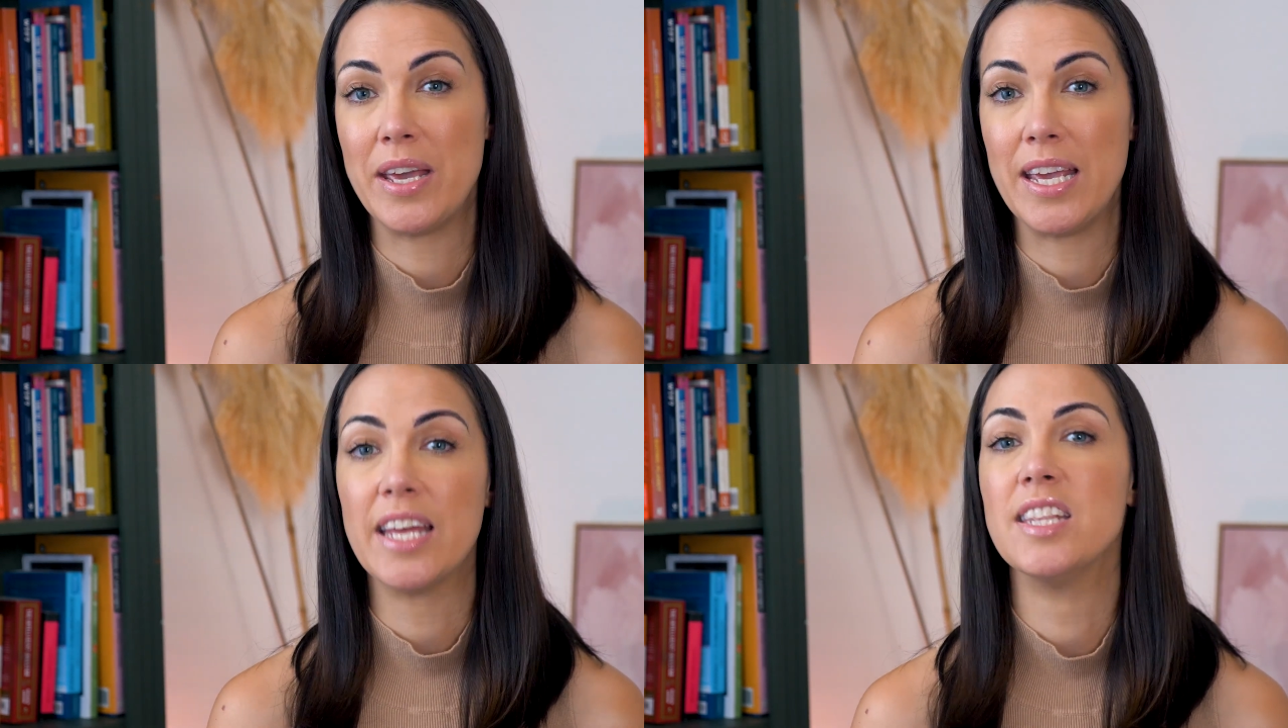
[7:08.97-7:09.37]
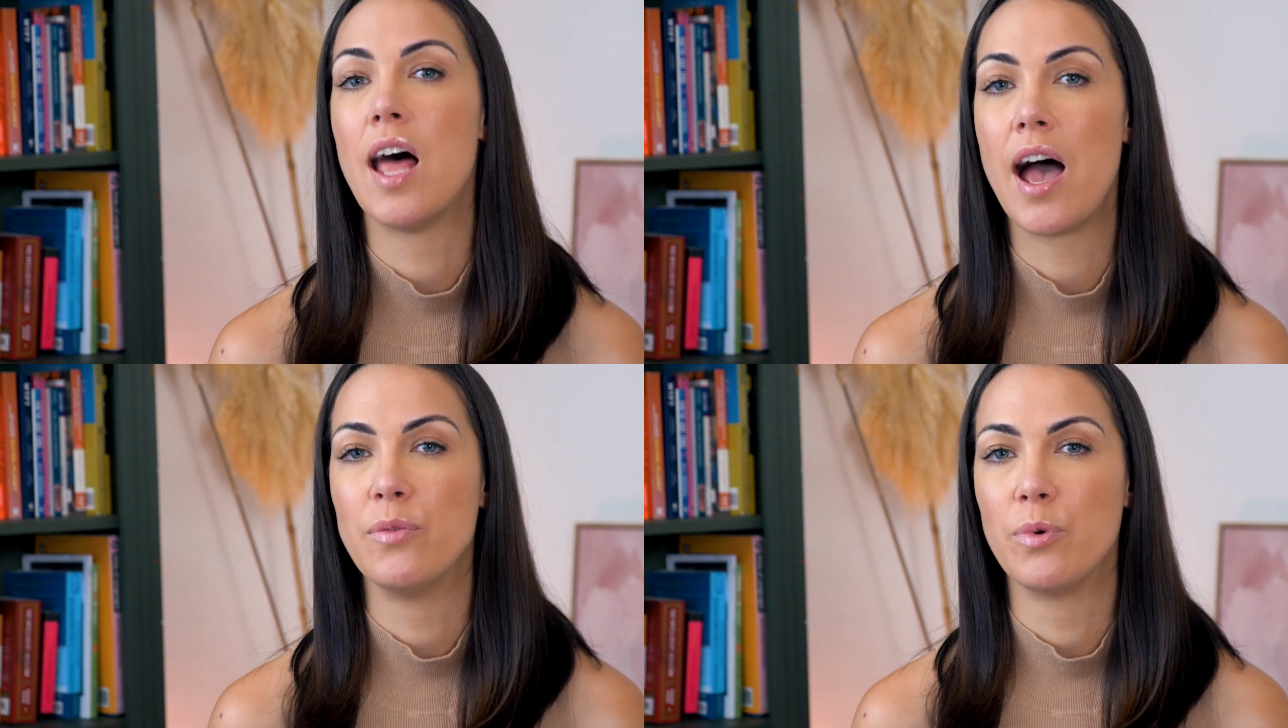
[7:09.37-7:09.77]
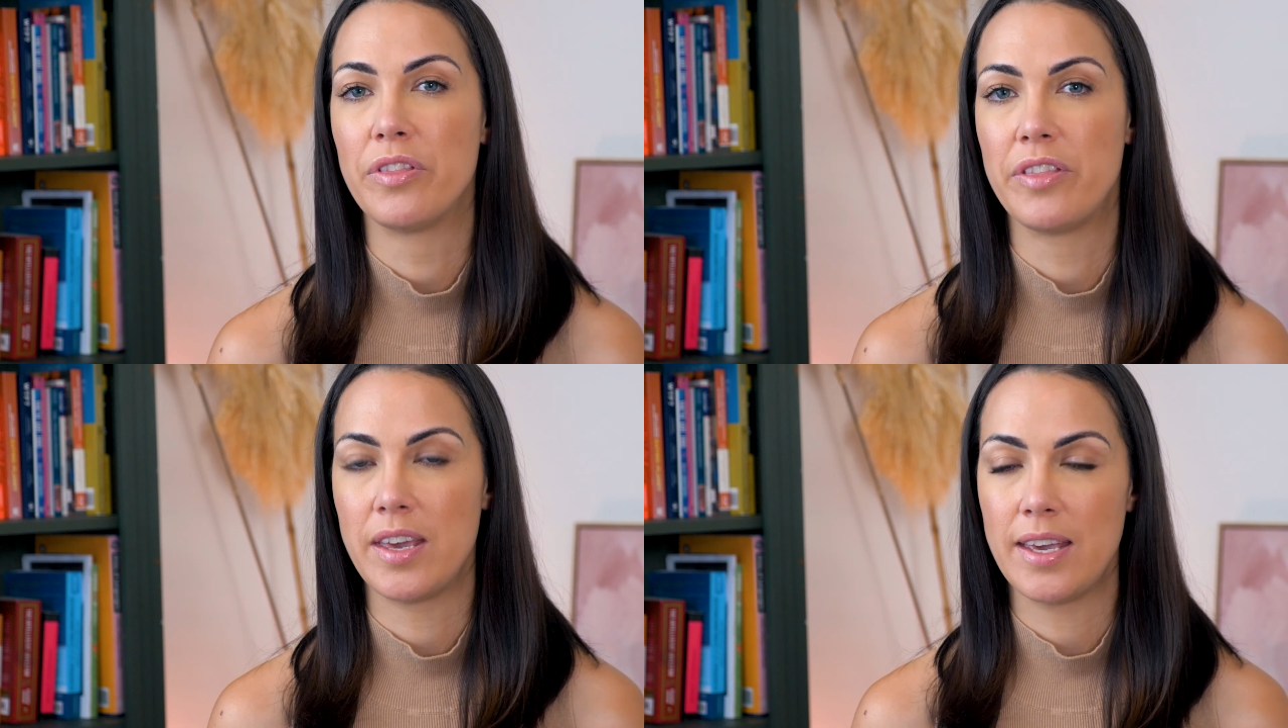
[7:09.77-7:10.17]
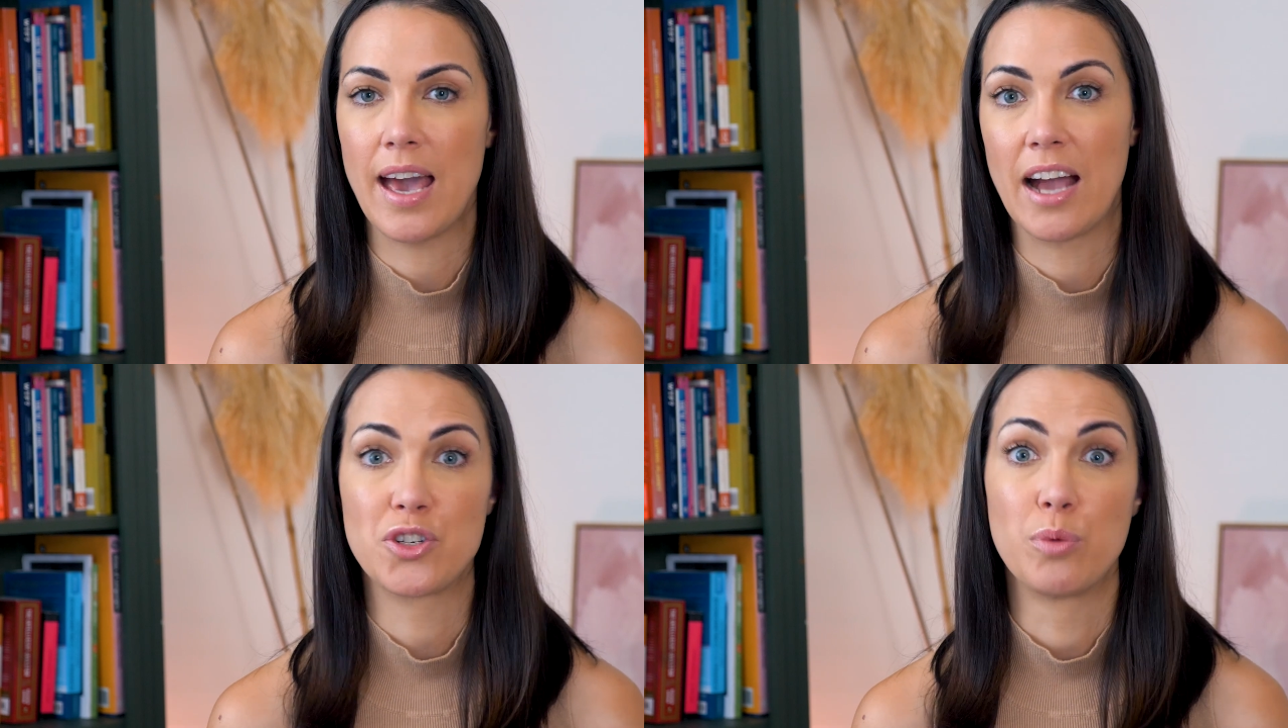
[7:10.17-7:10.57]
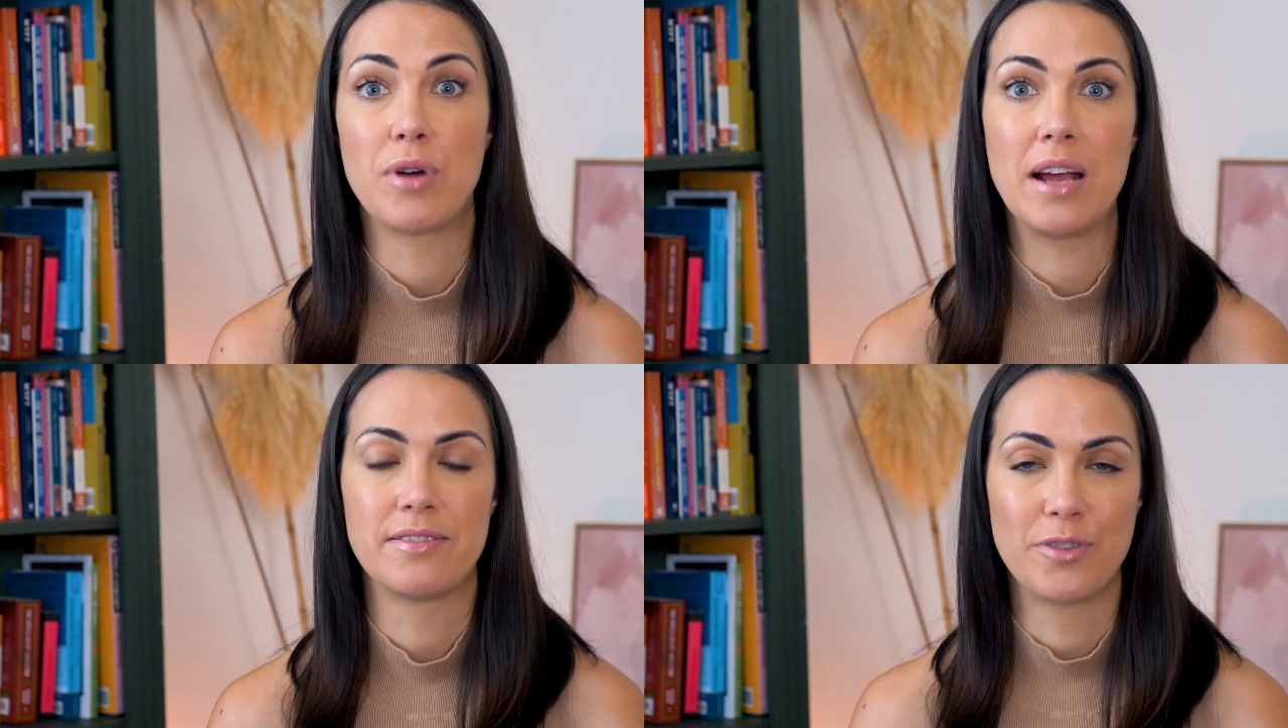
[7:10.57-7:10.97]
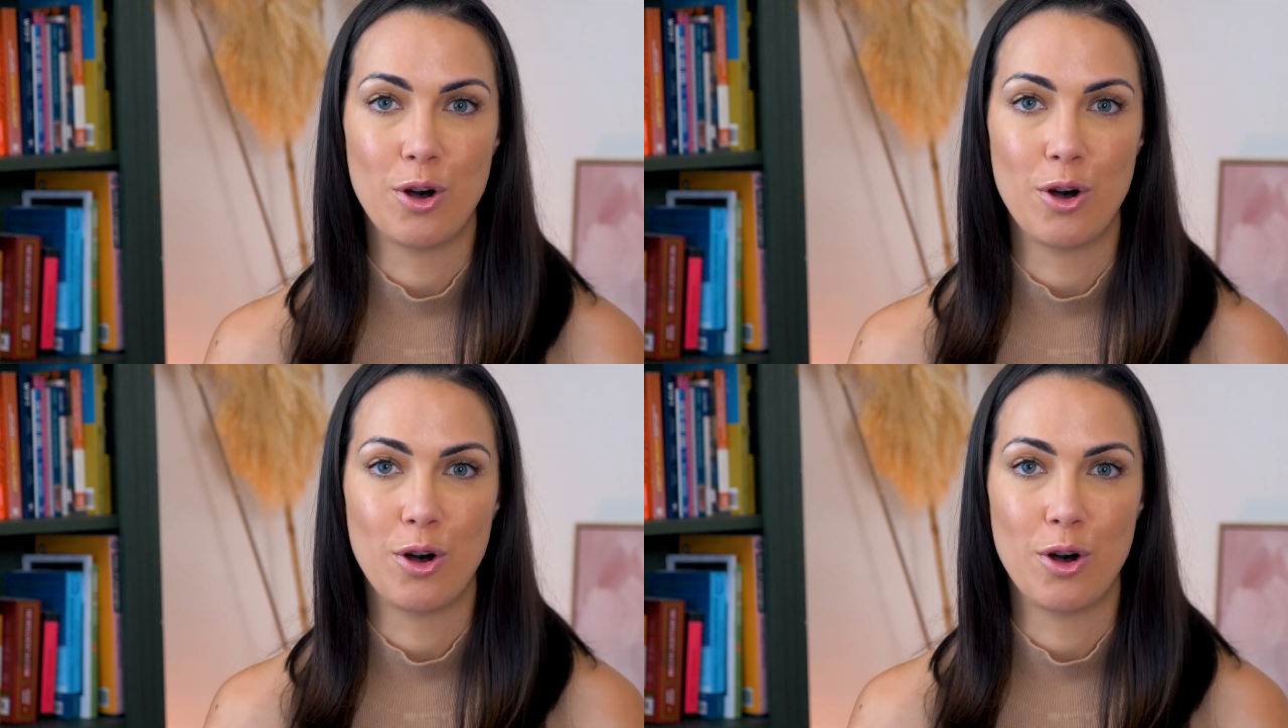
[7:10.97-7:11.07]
be in line with the actual price of